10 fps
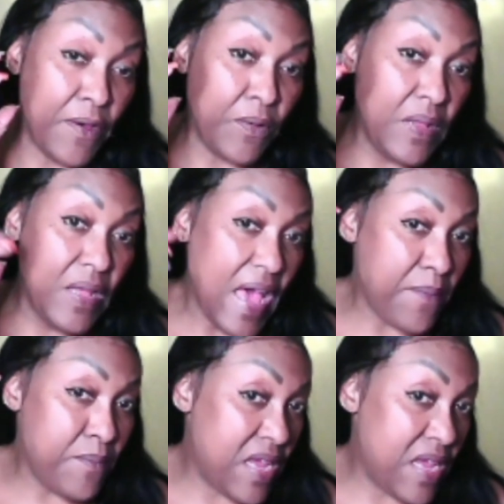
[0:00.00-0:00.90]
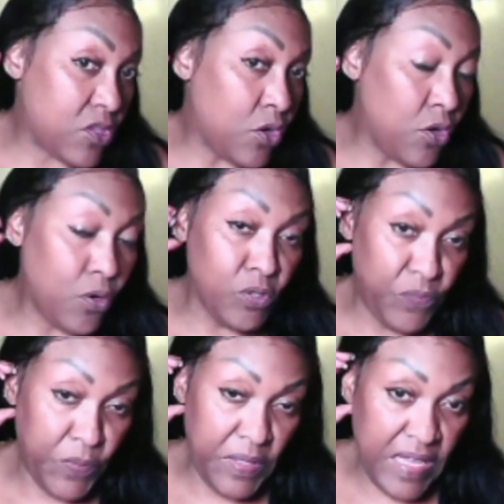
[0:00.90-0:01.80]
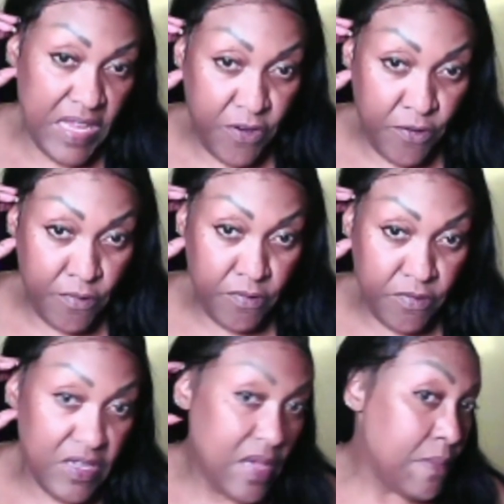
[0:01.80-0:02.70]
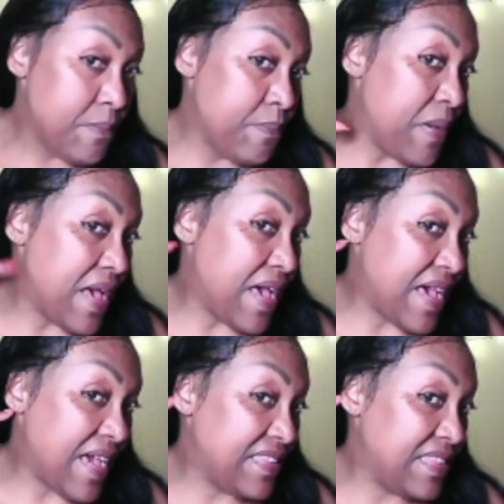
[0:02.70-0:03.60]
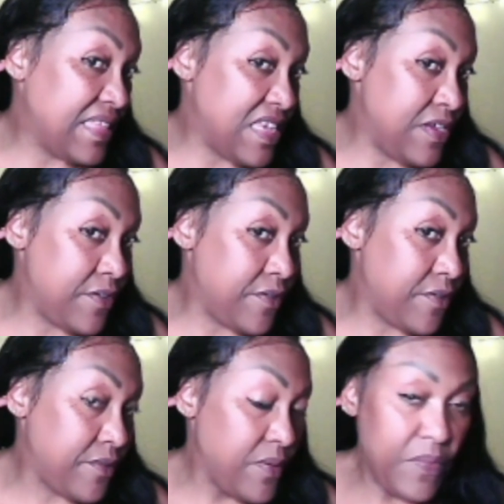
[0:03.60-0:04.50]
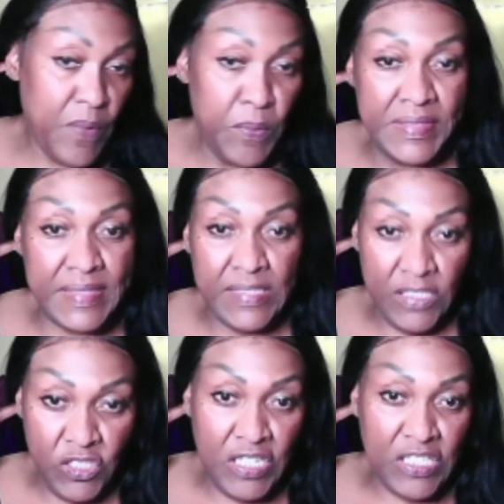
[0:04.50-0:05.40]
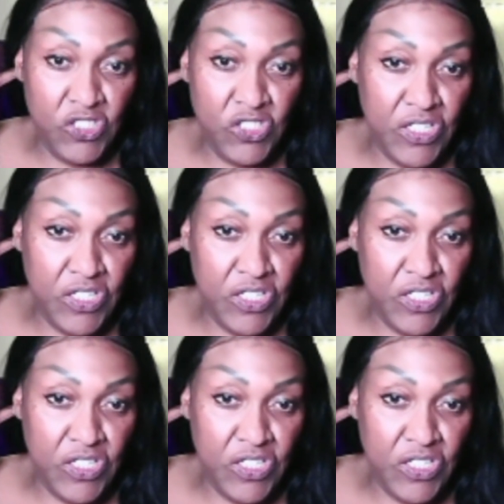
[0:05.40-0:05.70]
I make the holes for the ears behind the ear. It was a suggestion